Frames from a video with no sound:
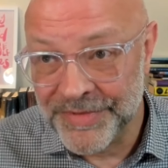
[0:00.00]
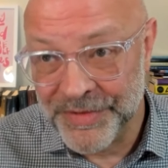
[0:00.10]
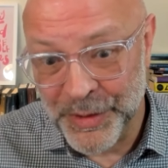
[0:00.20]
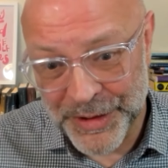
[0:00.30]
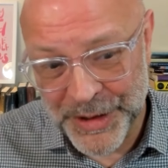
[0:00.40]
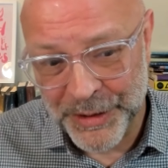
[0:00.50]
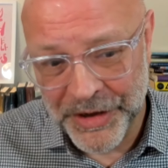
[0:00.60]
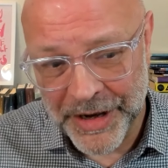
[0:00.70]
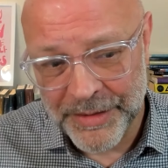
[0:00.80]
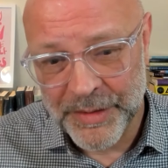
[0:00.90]
a few years
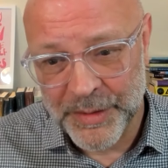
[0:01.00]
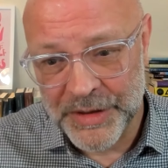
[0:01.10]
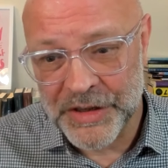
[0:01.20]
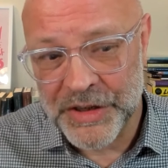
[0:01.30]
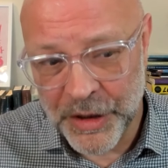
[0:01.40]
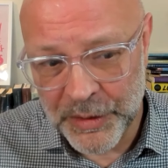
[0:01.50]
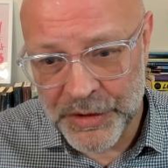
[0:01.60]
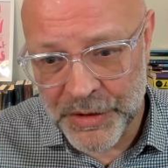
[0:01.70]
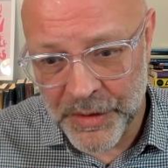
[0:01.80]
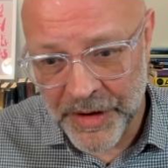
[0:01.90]
old now, which is Soul
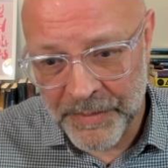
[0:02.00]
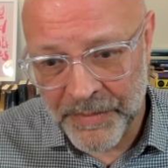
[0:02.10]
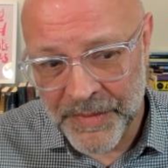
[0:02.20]
Story,